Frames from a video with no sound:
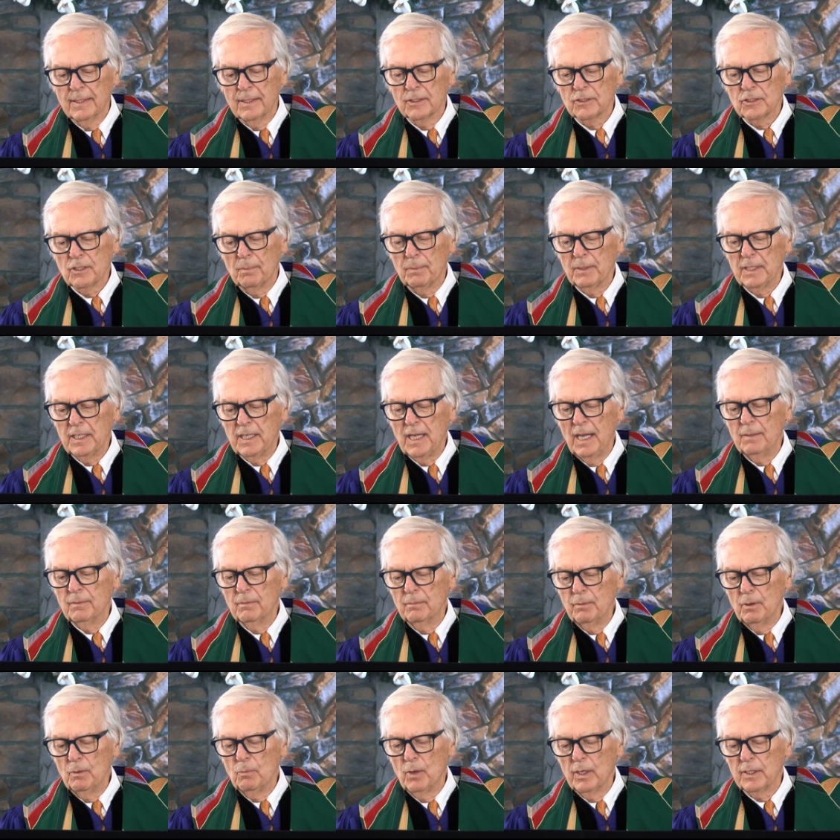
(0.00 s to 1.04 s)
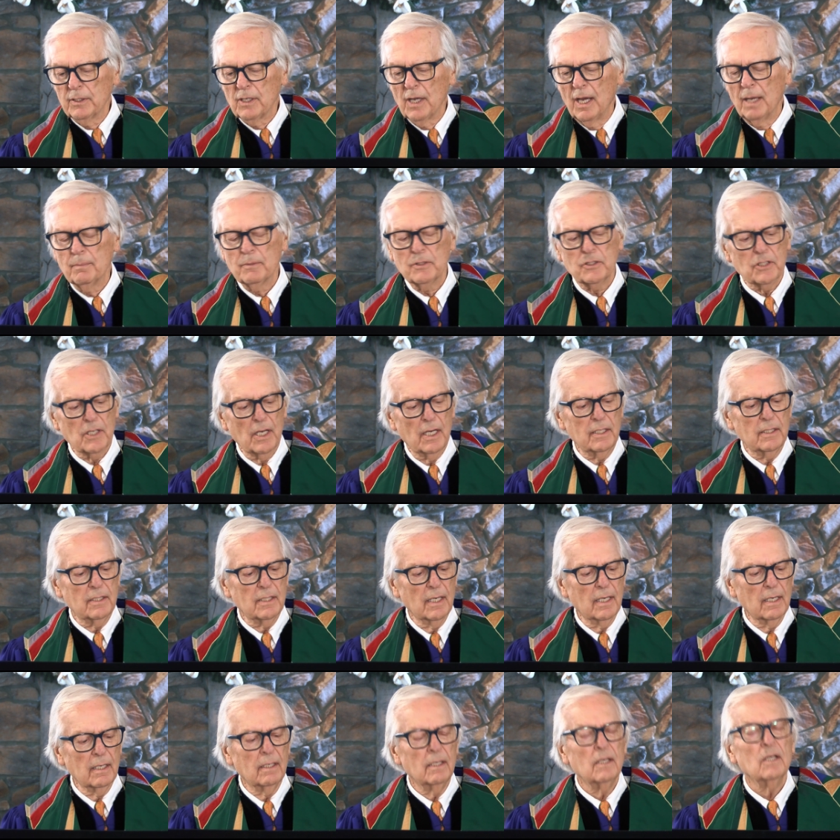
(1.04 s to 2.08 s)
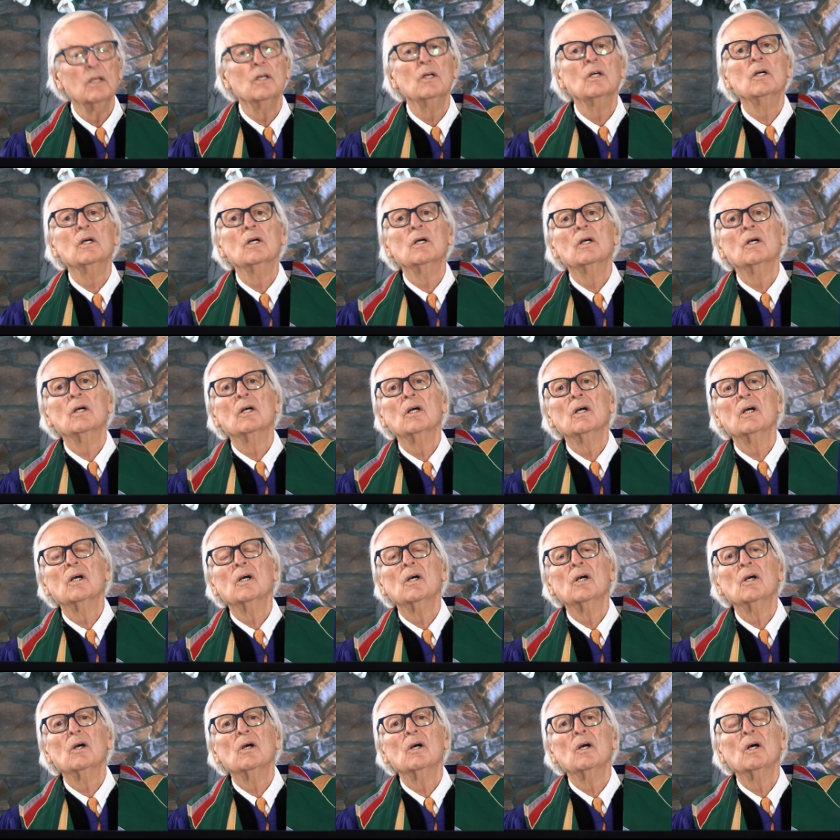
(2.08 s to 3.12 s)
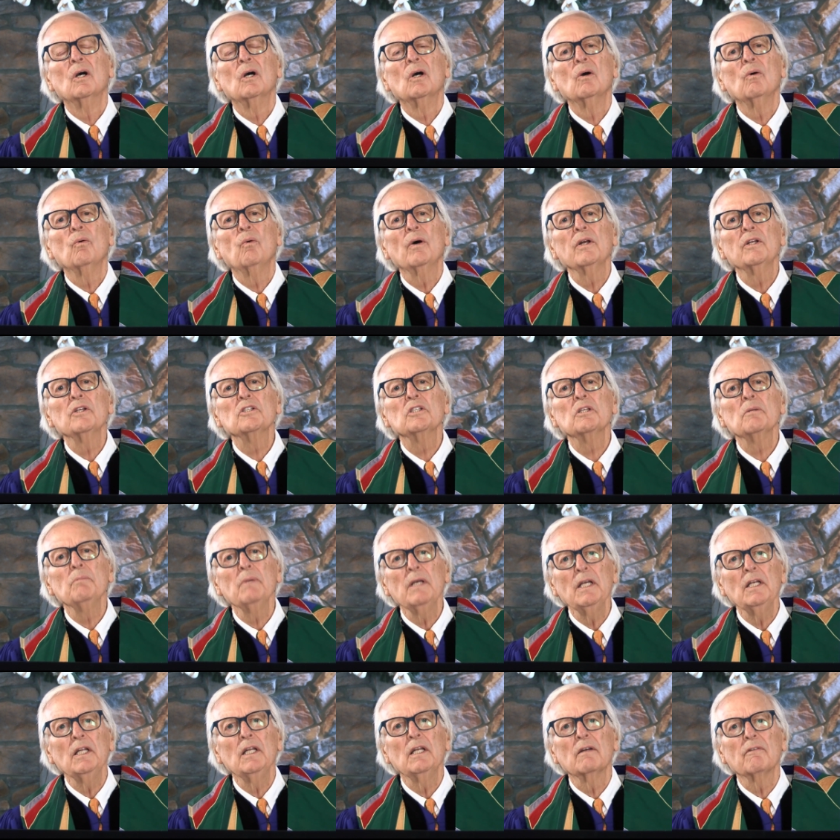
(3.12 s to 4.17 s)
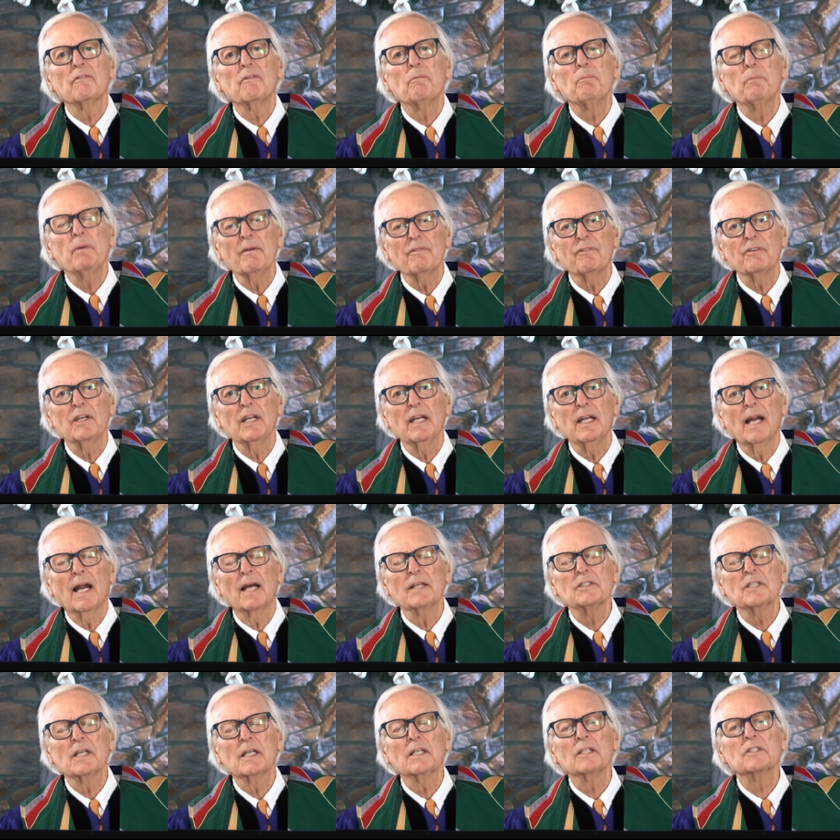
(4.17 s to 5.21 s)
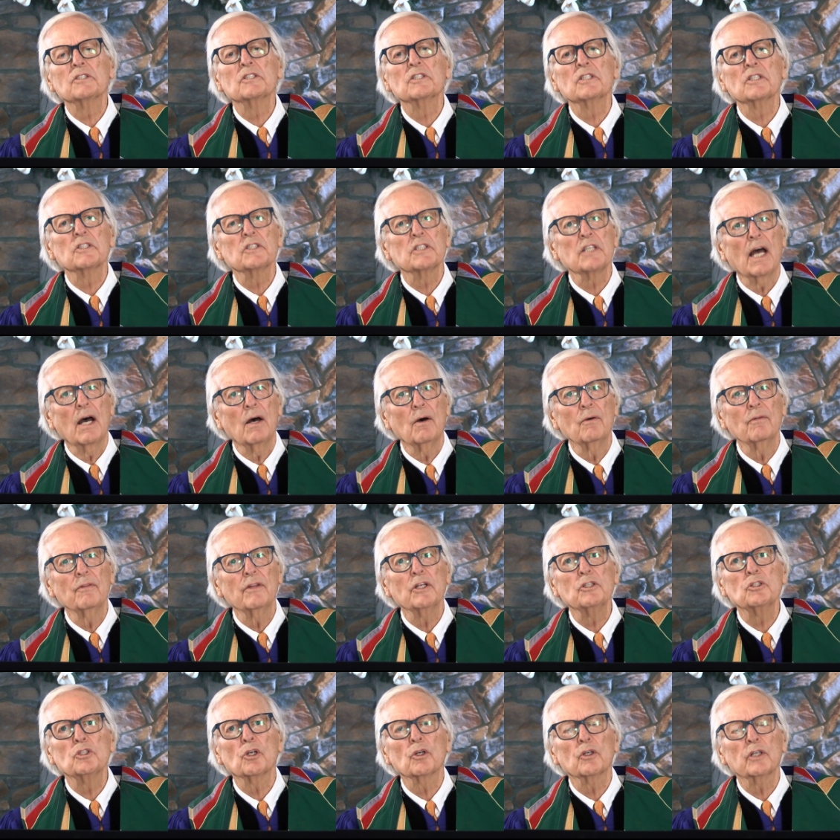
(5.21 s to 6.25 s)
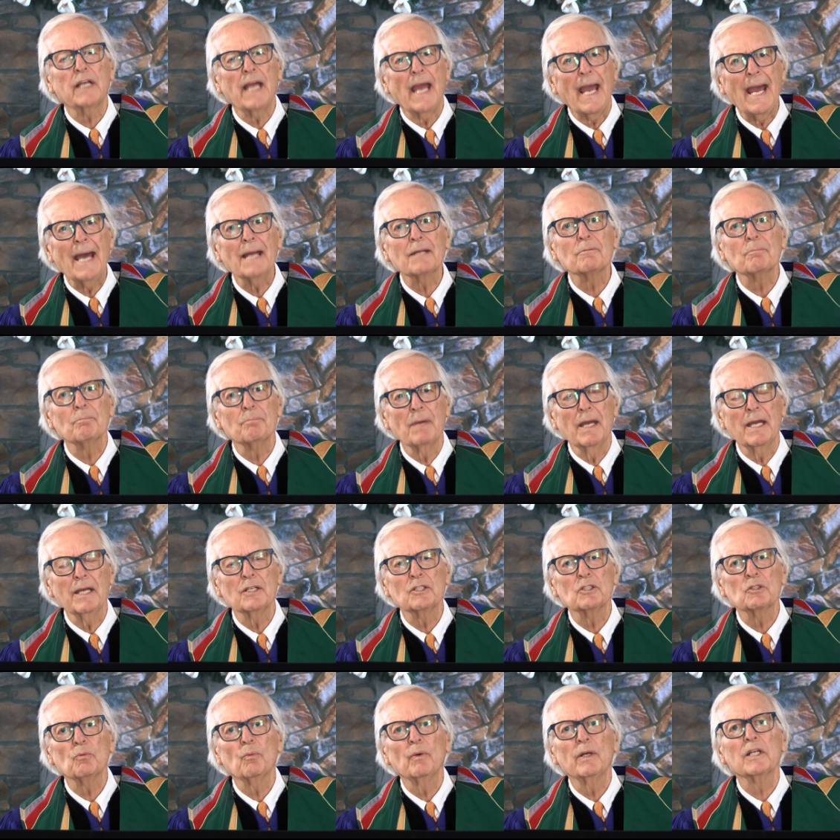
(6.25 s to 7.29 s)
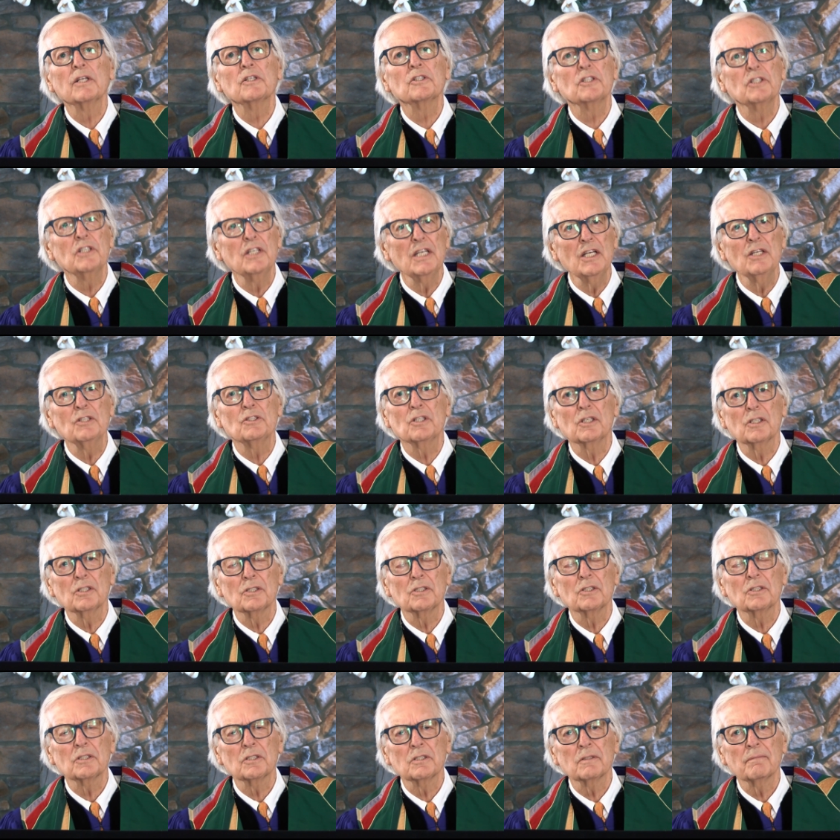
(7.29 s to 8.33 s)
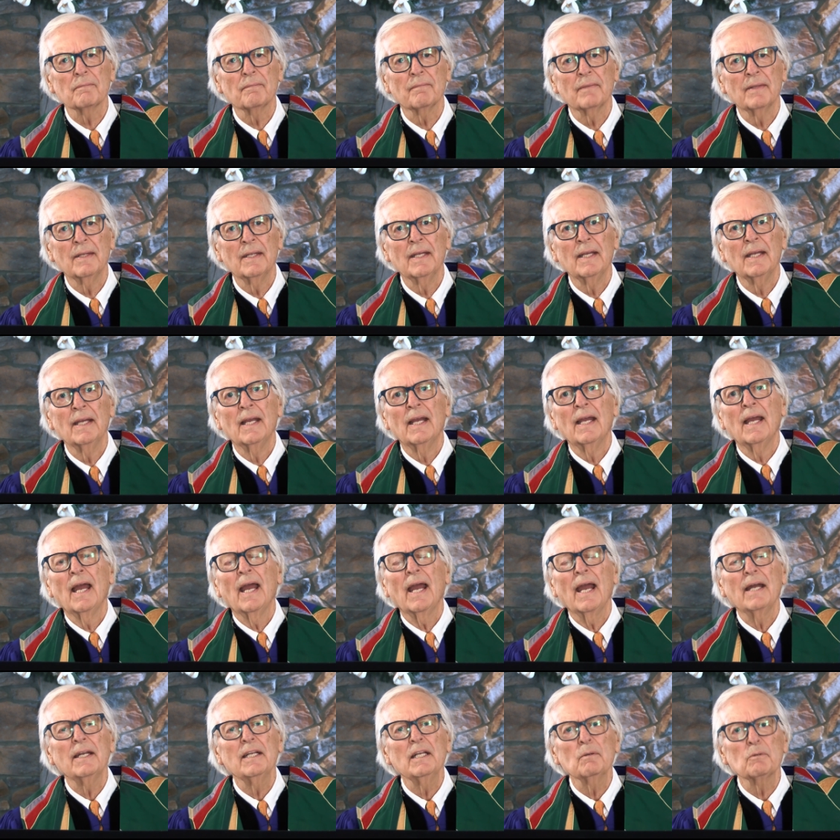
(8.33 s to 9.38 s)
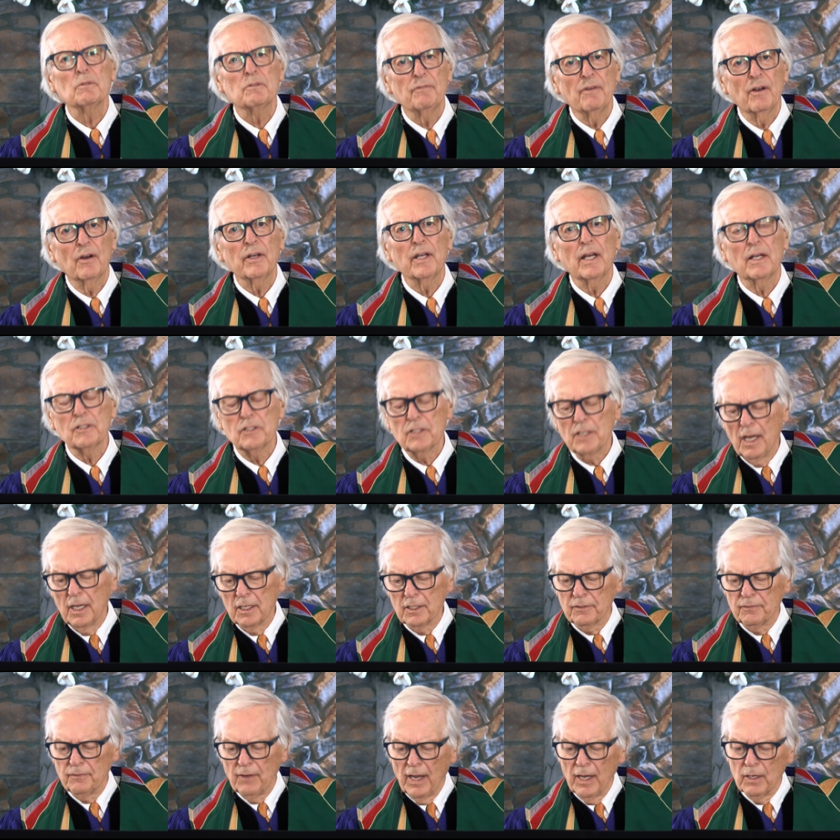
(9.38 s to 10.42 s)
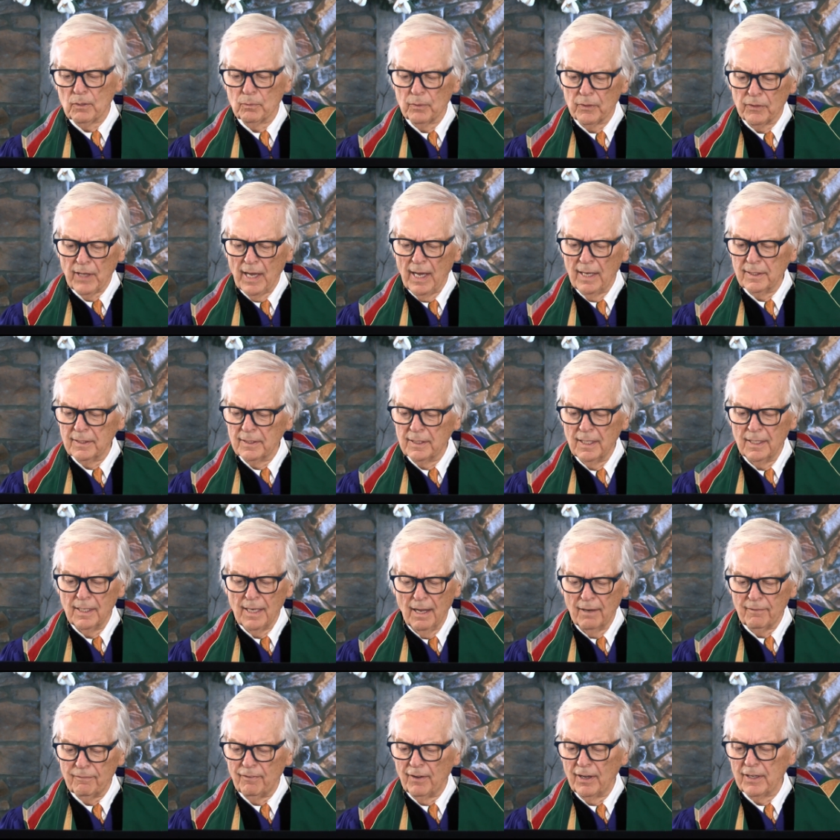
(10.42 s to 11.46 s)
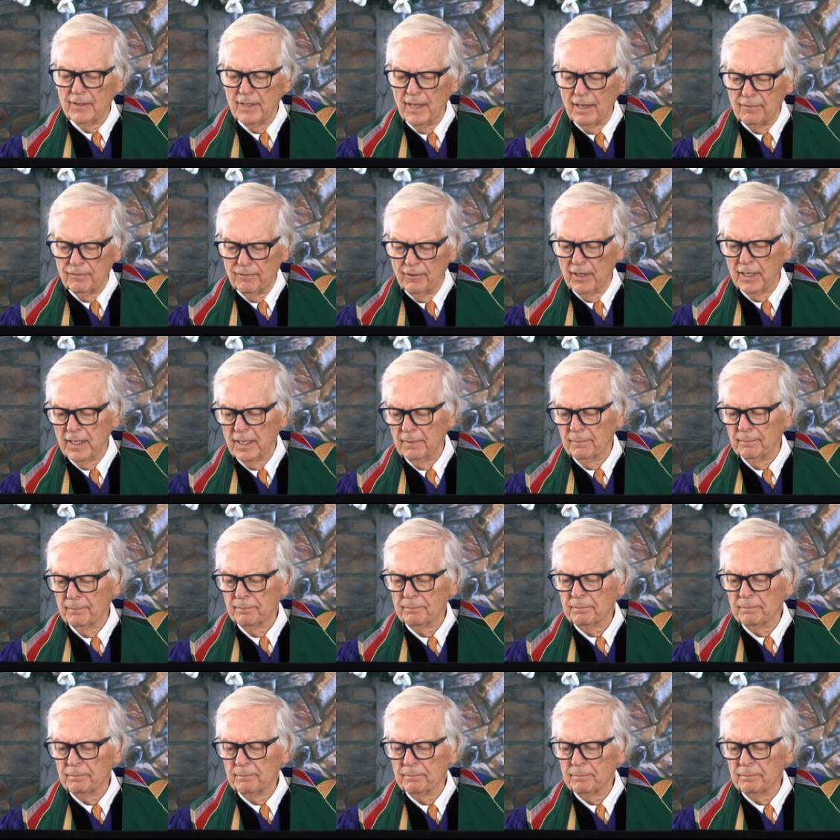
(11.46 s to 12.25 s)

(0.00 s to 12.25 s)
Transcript: Somebody came to me one time and said, what is the meaning of epiphany? And I said, it's the sound that your cat makes when it sneezes. And he was very unsatisfied with that and did not find that funny.